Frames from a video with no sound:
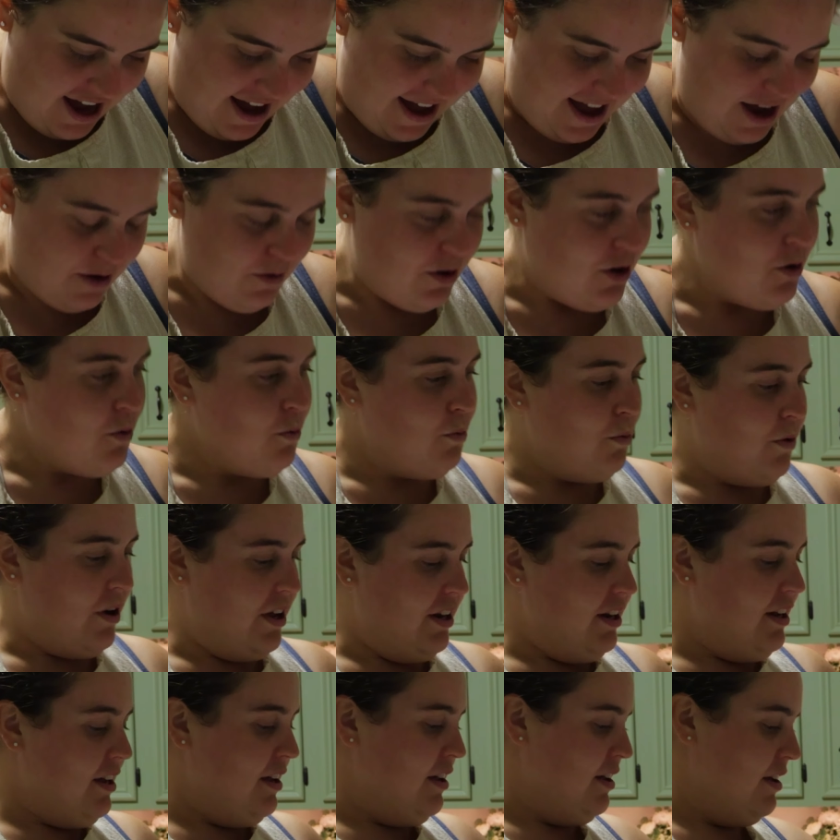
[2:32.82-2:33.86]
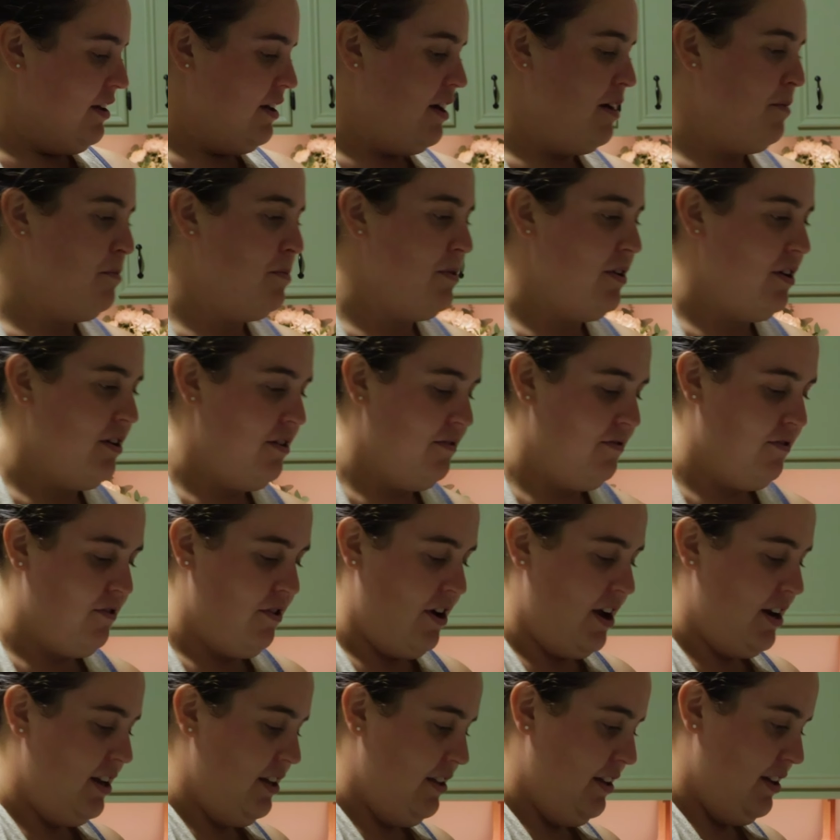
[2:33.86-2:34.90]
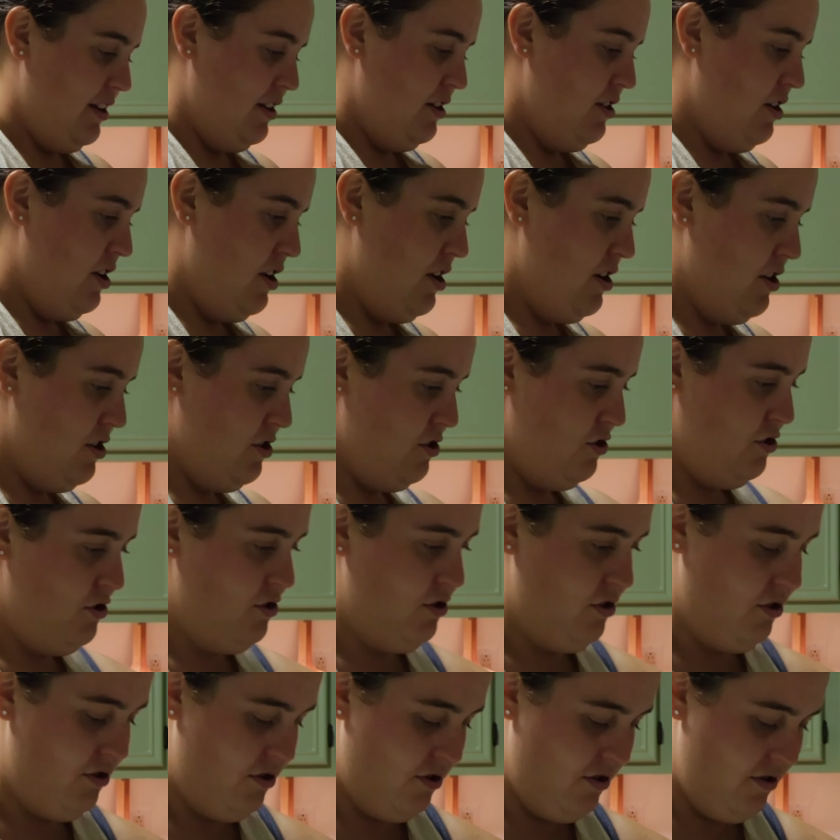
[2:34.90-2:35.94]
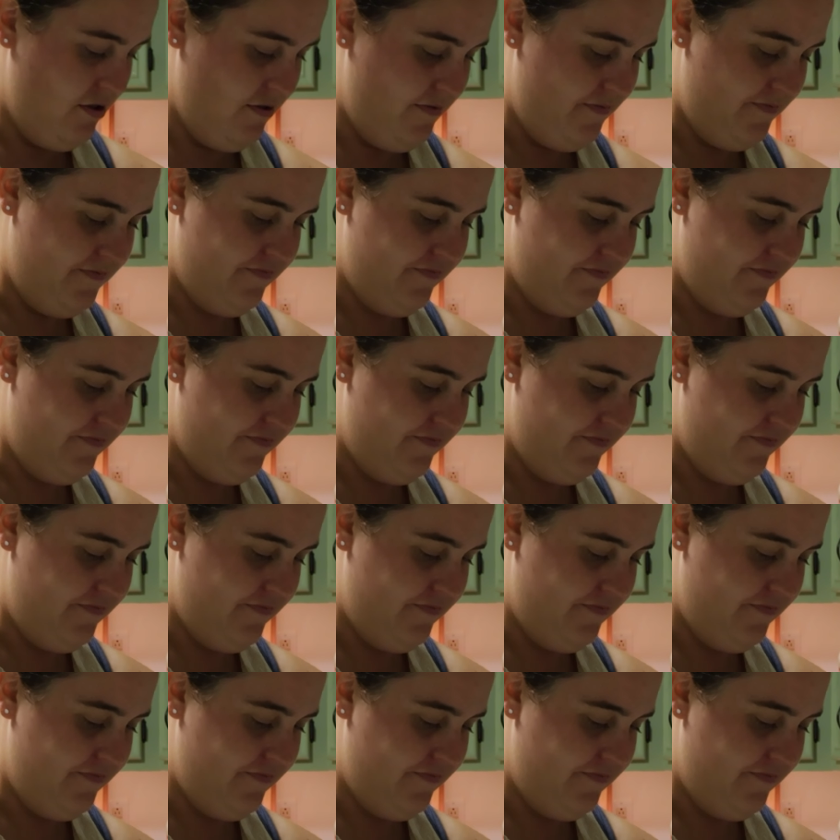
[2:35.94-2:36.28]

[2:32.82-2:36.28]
our 1 cup of granulated sugar.